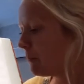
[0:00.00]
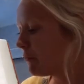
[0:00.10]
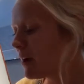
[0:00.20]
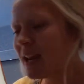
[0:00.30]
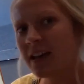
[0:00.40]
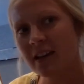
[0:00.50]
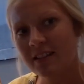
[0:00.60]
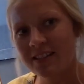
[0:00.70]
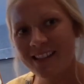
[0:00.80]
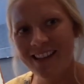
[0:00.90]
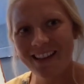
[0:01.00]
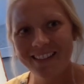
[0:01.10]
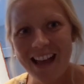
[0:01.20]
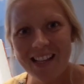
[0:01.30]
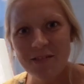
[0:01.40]
Brilliant!
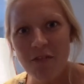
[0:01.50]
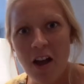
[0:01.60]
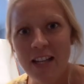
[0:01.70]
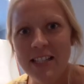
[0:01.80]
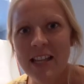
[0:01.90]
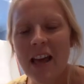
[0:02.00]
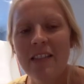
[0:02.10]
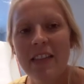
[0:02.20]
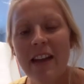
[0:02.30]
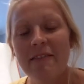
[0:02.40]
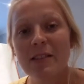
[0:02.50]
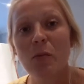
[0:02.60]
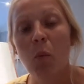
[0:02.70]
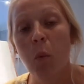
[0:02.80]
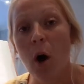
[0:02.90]
That's right. There is
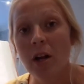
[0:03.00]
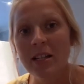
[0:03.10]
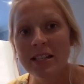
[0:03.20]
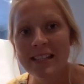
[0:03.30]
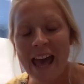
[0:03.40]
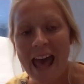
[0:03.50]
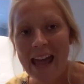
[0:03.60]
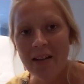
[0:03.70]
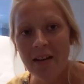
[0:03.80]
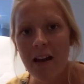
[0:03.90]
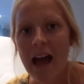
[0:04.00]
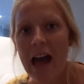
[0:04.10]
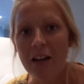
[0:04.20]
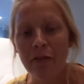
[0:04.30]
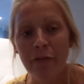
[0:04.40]
1 10
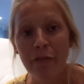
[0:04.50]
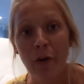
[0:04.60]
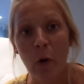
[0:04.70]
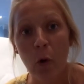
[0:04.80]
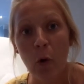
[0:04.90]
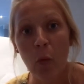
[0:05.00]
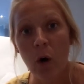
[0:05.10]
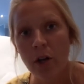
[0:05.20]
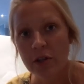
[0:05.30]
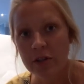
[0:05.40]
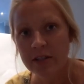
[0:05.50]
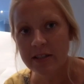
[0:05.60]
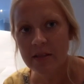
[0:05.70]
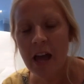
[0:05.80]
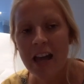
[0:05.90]
and 4 ones.